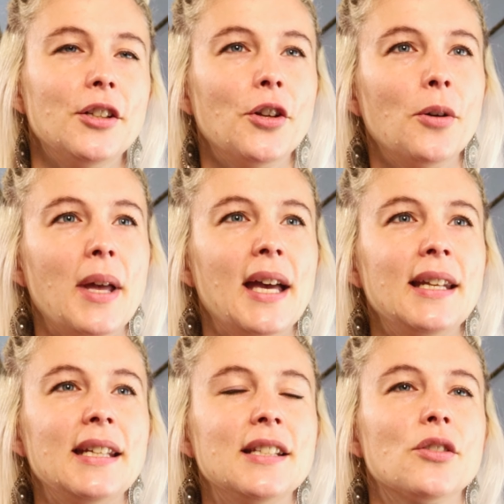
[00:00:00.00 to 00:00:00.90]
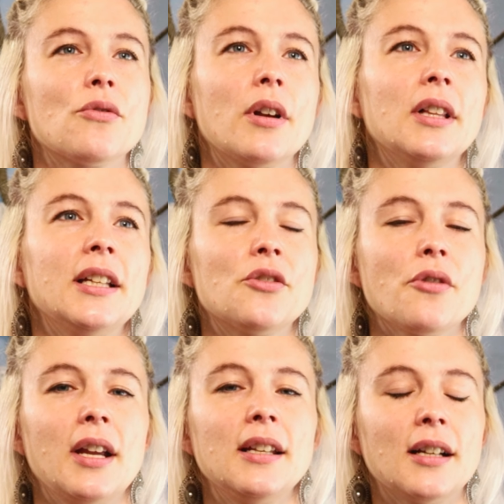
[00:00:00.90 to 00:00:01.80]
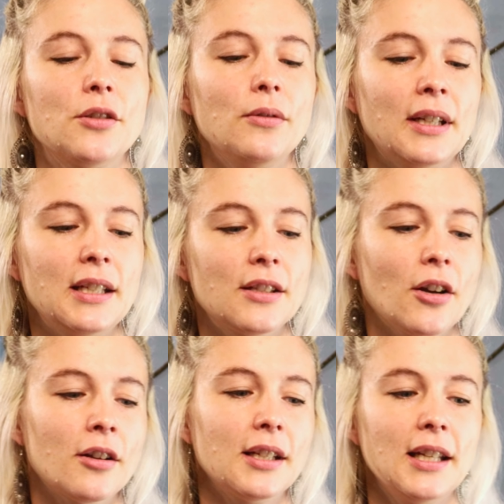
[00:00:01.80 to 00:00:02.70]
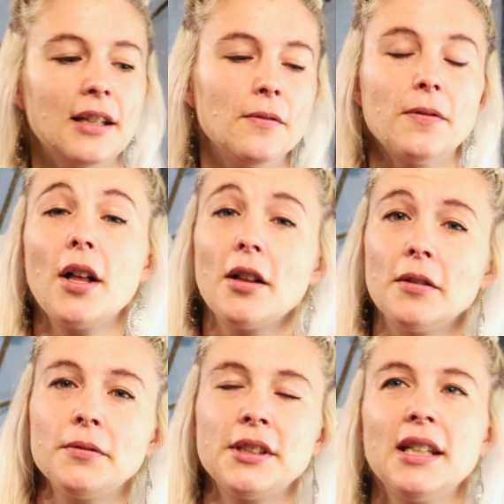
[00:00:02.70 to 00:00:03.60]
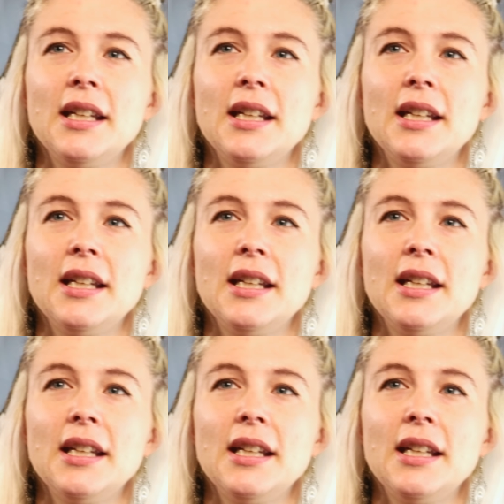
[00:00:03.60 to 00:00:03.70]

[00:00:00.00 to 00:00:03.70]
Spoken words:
Nomad is struggling trying not to let his heart get involved,